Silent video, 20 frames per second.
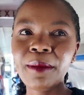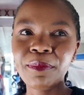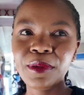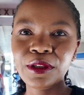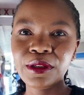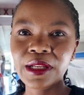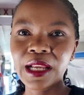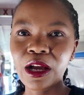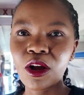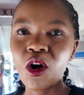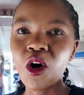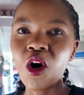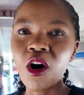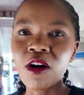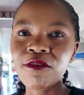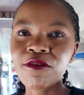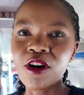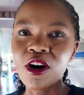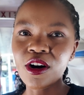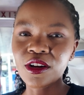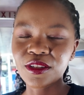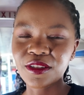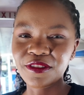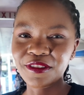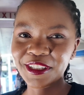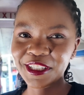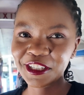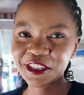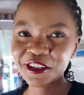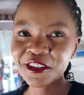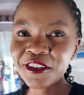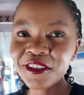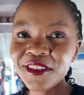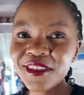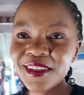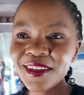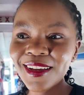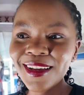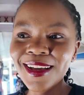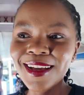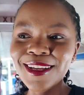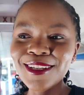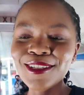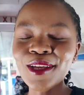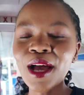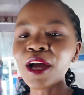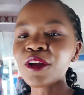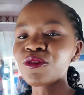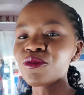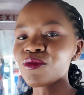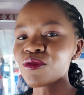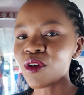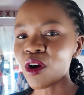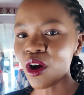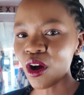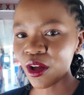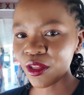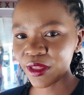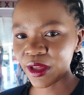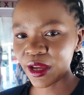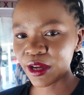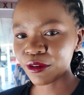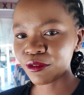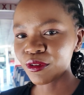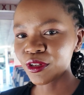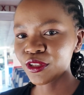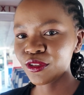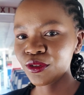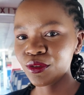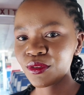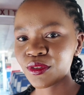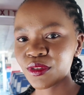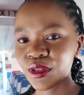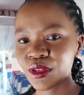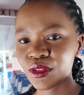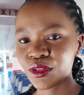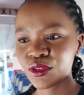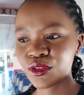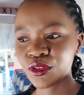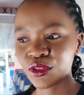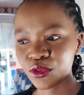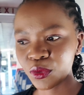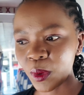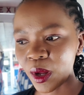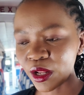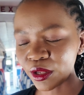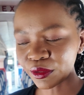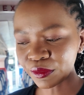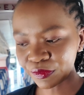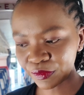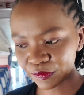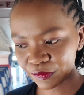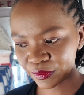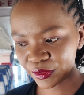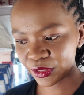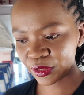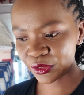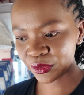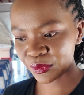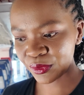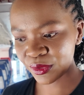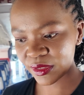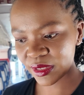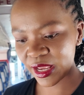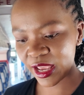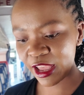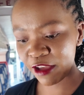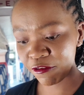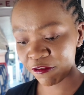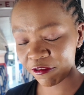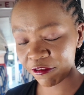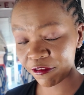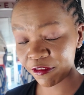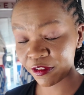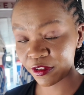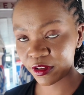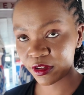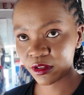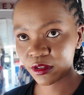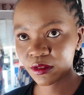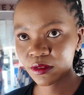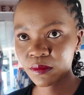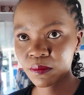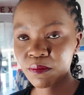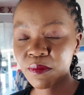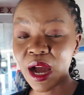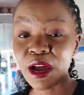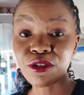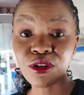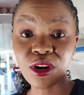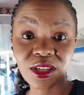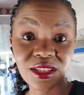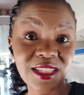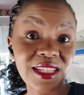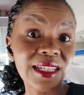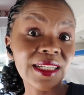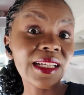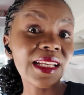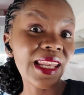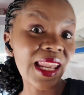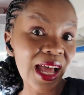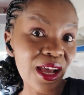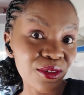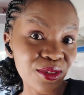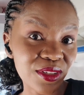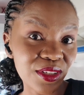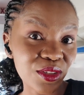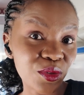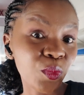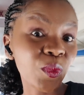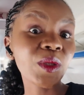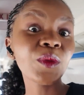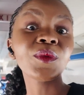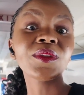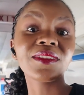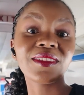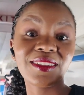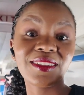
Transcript: upload like half-assed videos, so I'd rather reduce it to 12 videos if my roster allows it. We will